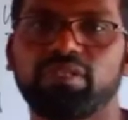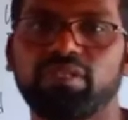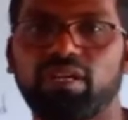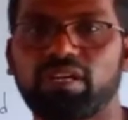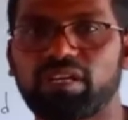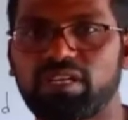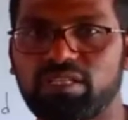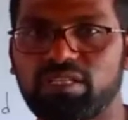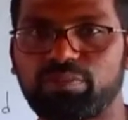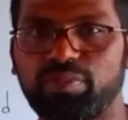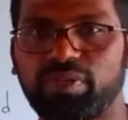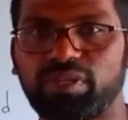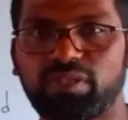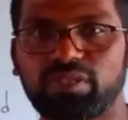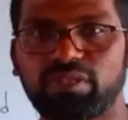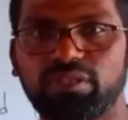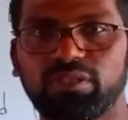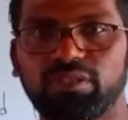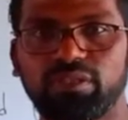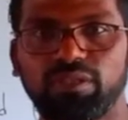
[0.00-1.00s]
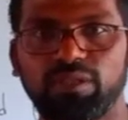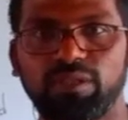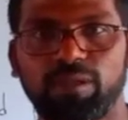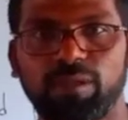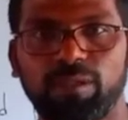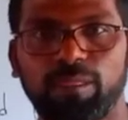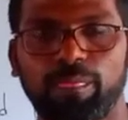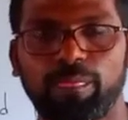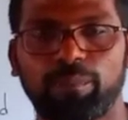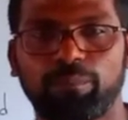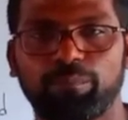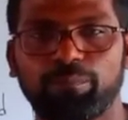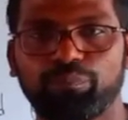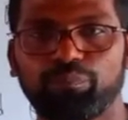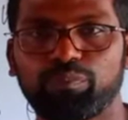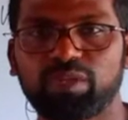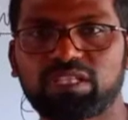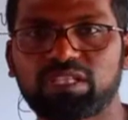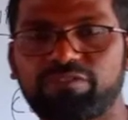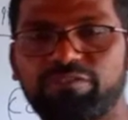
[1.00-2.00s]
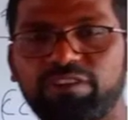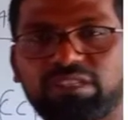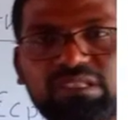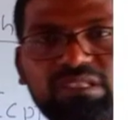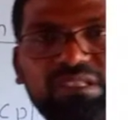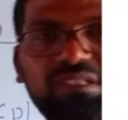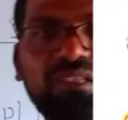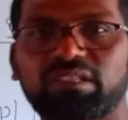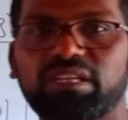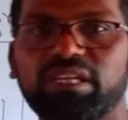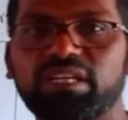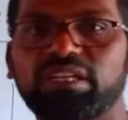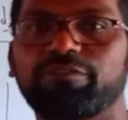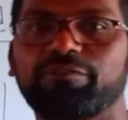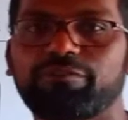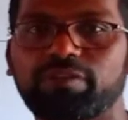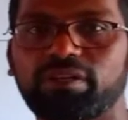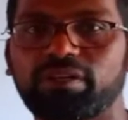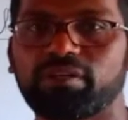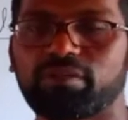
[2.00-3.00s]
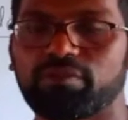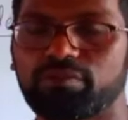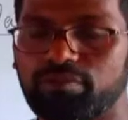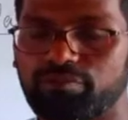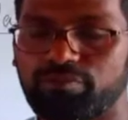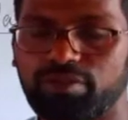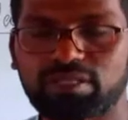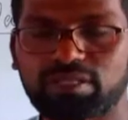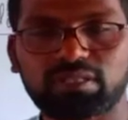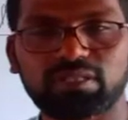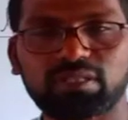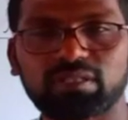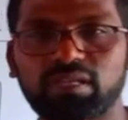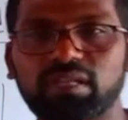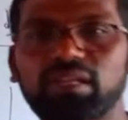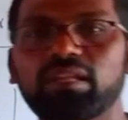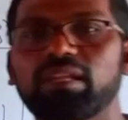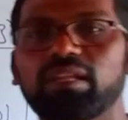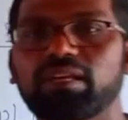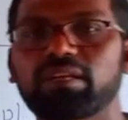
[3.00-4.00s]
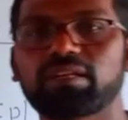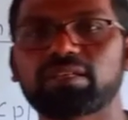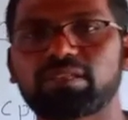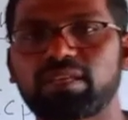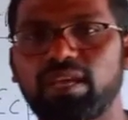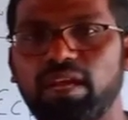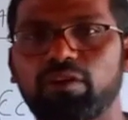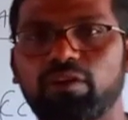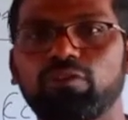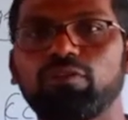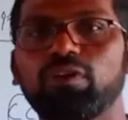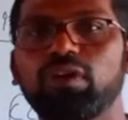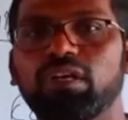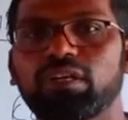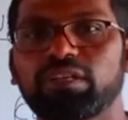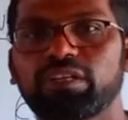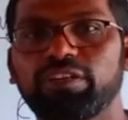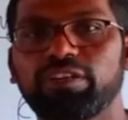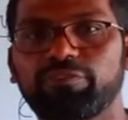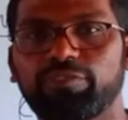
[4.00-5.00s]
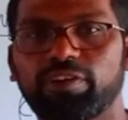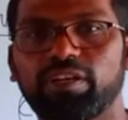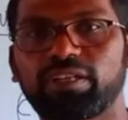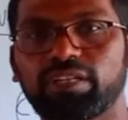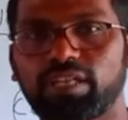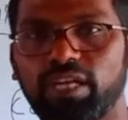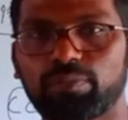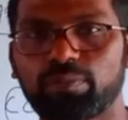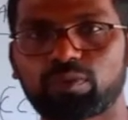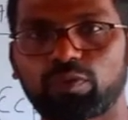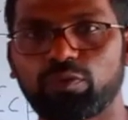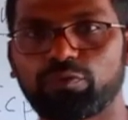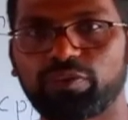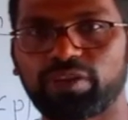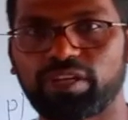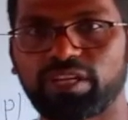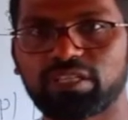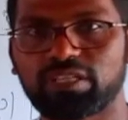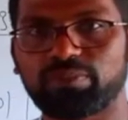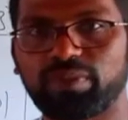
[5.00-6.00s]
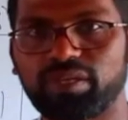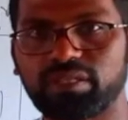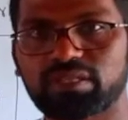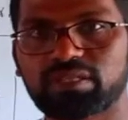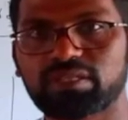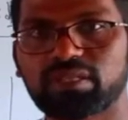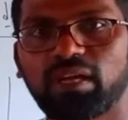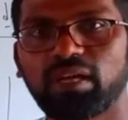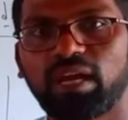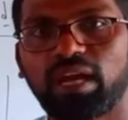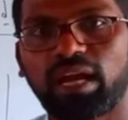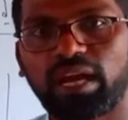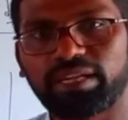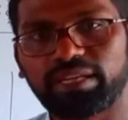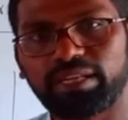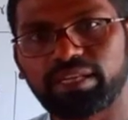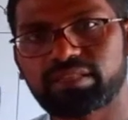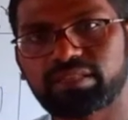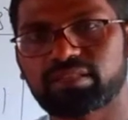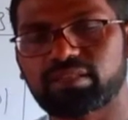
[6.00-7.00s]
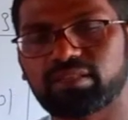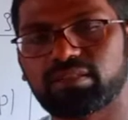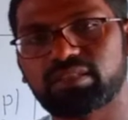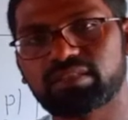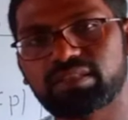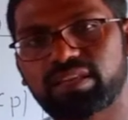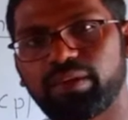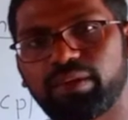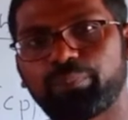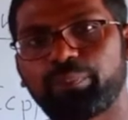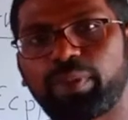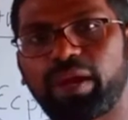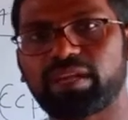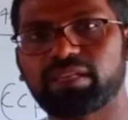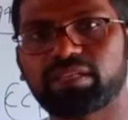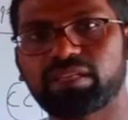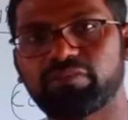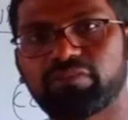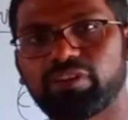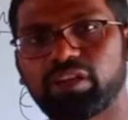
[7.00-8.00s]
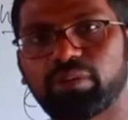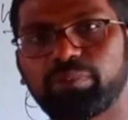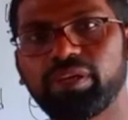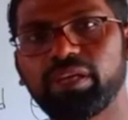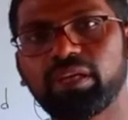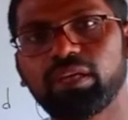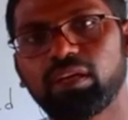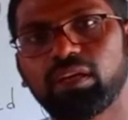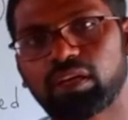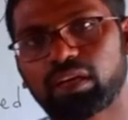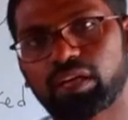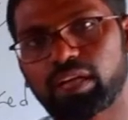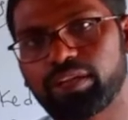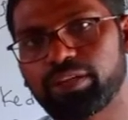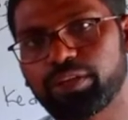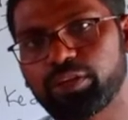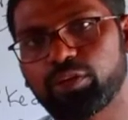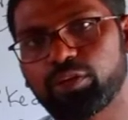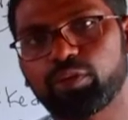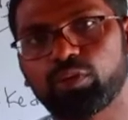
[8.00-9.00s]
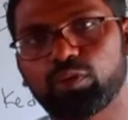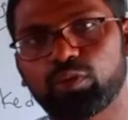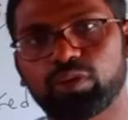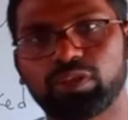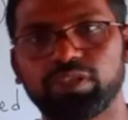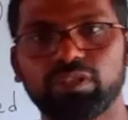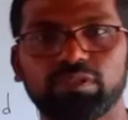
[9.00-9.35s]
arrangement. Means first three layers have different types of arrangements, and next the same pattern will be continued.